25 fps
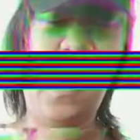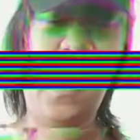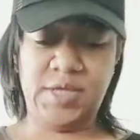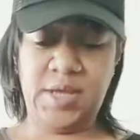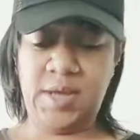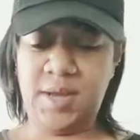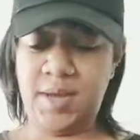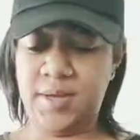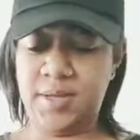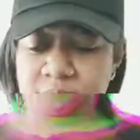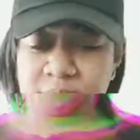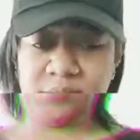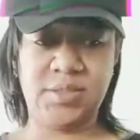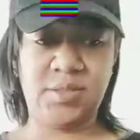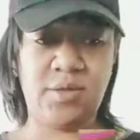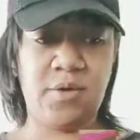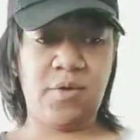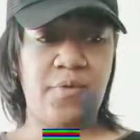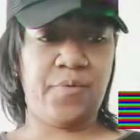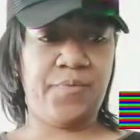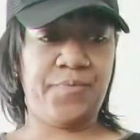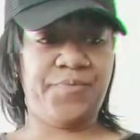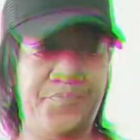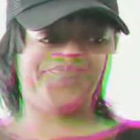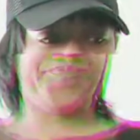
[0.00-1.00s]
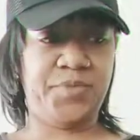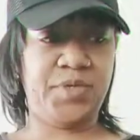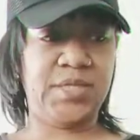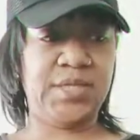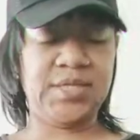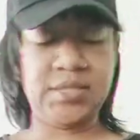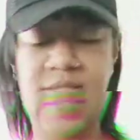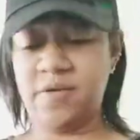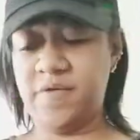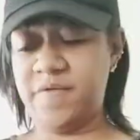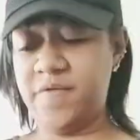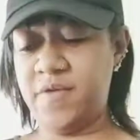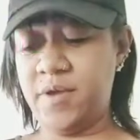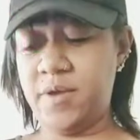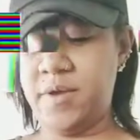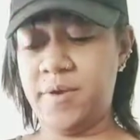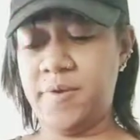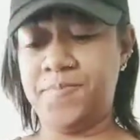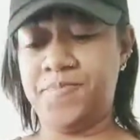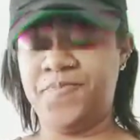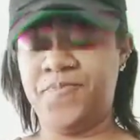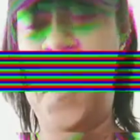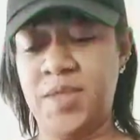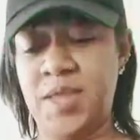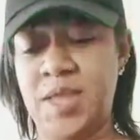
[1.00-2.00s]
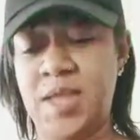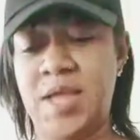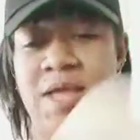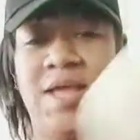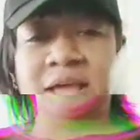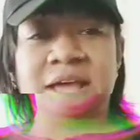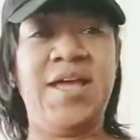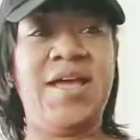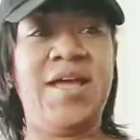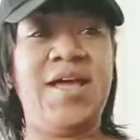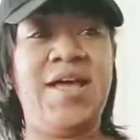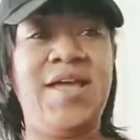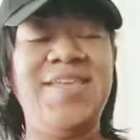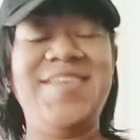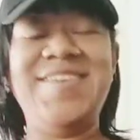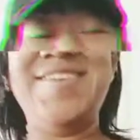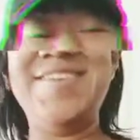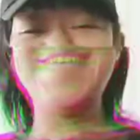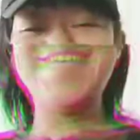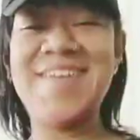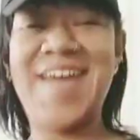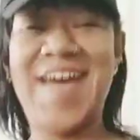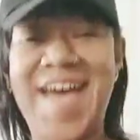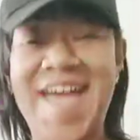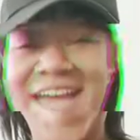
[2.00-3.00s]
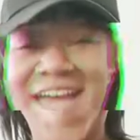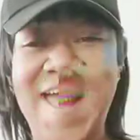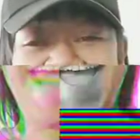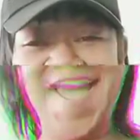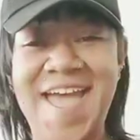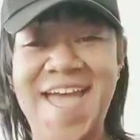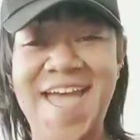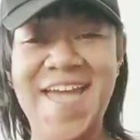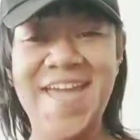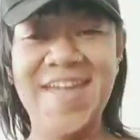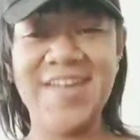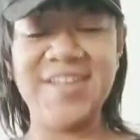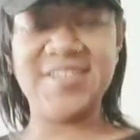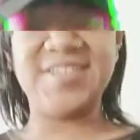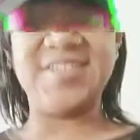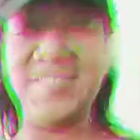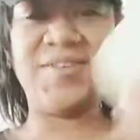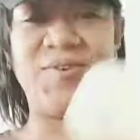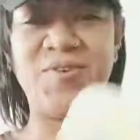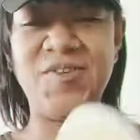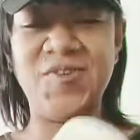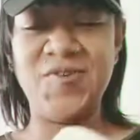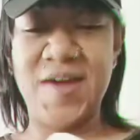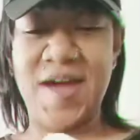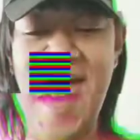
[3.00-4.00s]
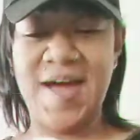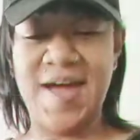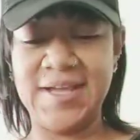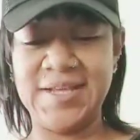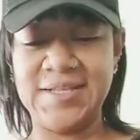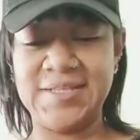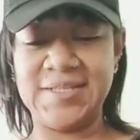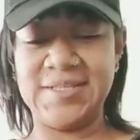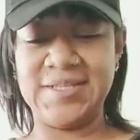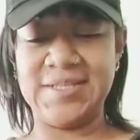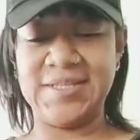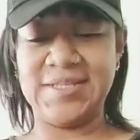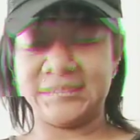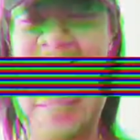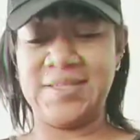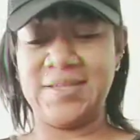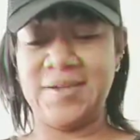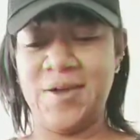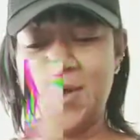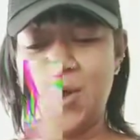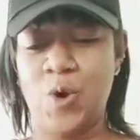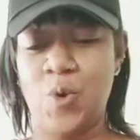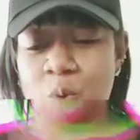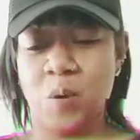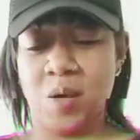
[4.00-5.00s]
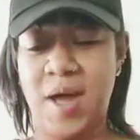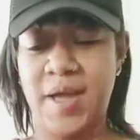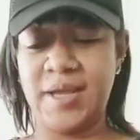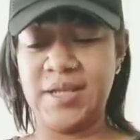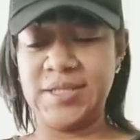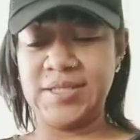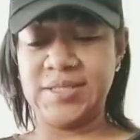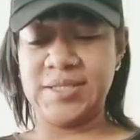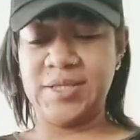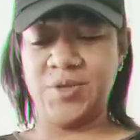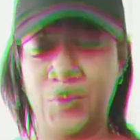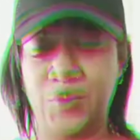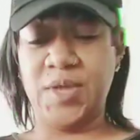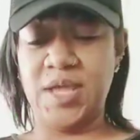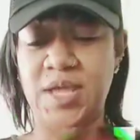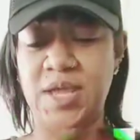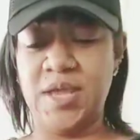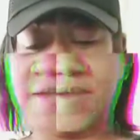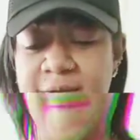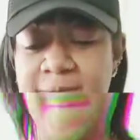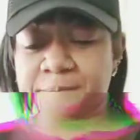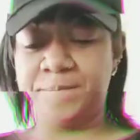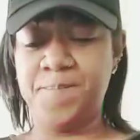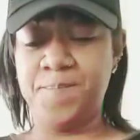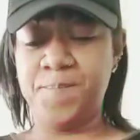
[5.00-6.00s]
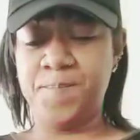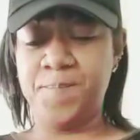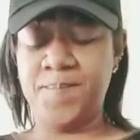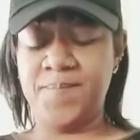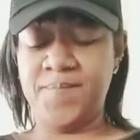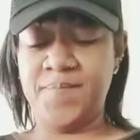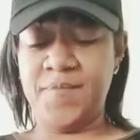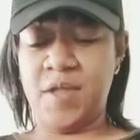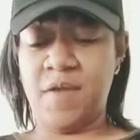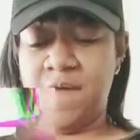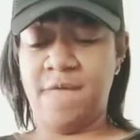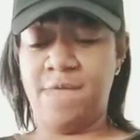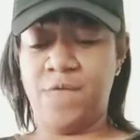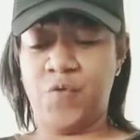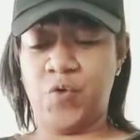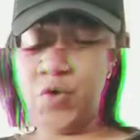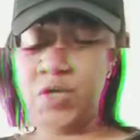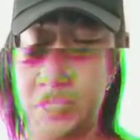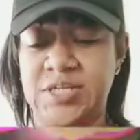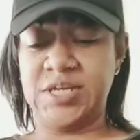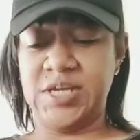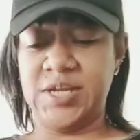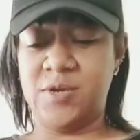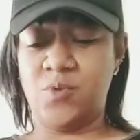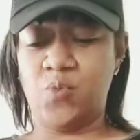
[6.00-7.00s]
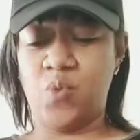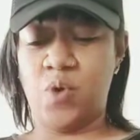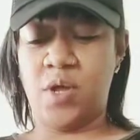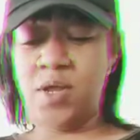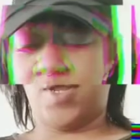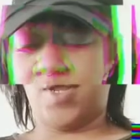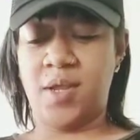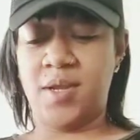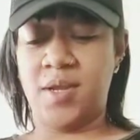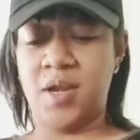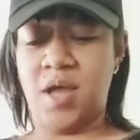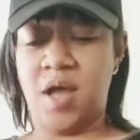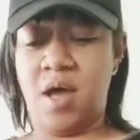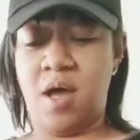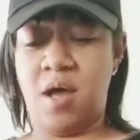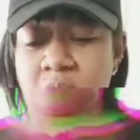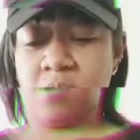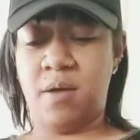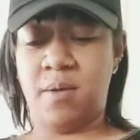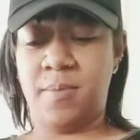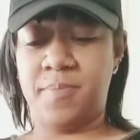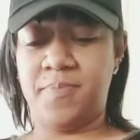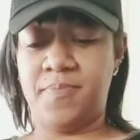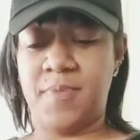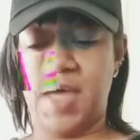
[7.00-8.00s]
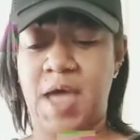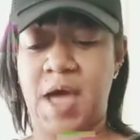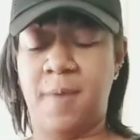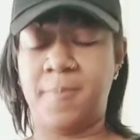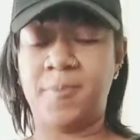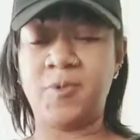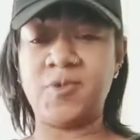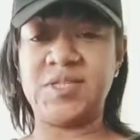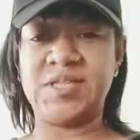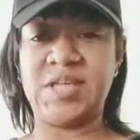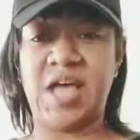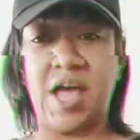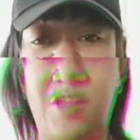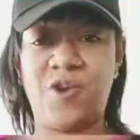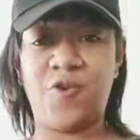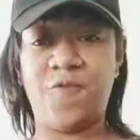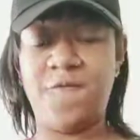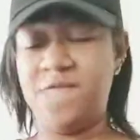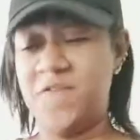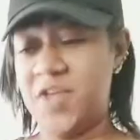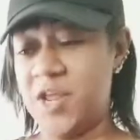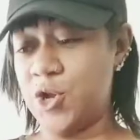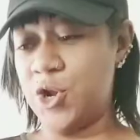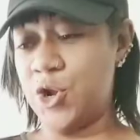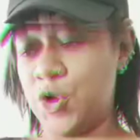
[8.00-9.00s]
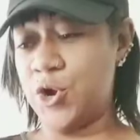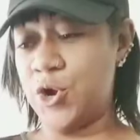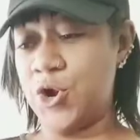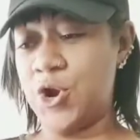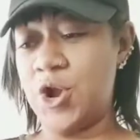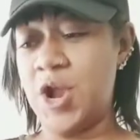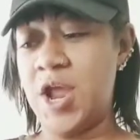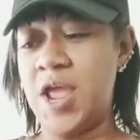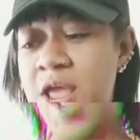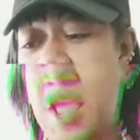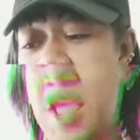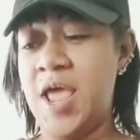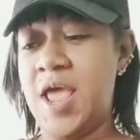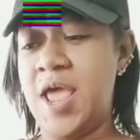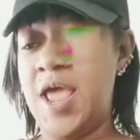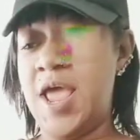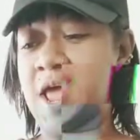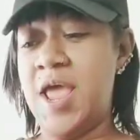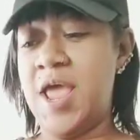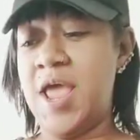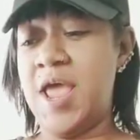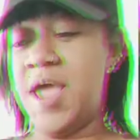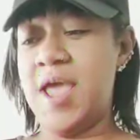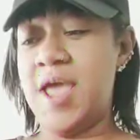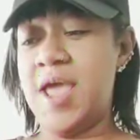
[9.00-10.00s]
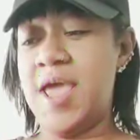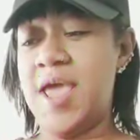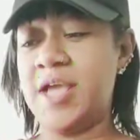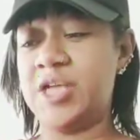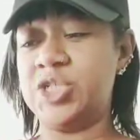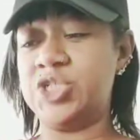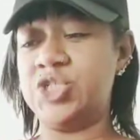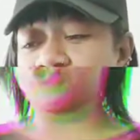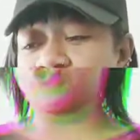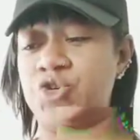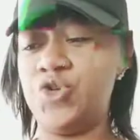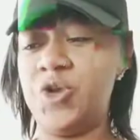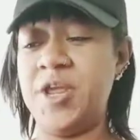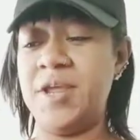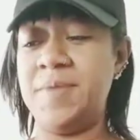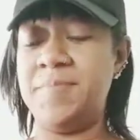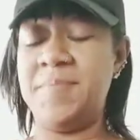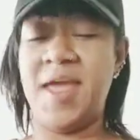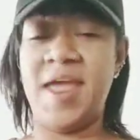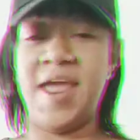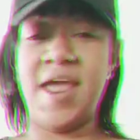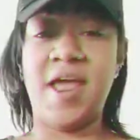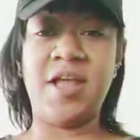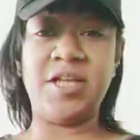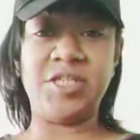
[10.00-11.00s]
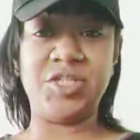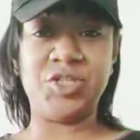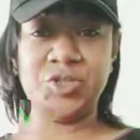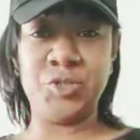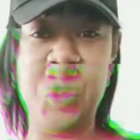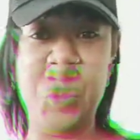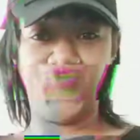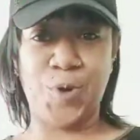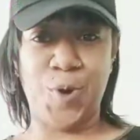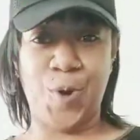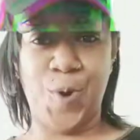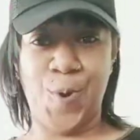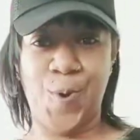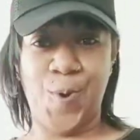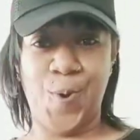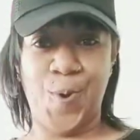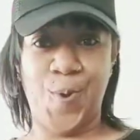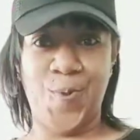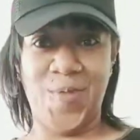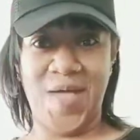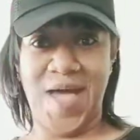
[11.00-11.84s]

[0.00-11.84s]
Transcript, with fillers: Okay, so this over here. Yeah. So you guys, this is the Hawaiian Silky 14 in 1 um, apple cider vinegar extreme edge control.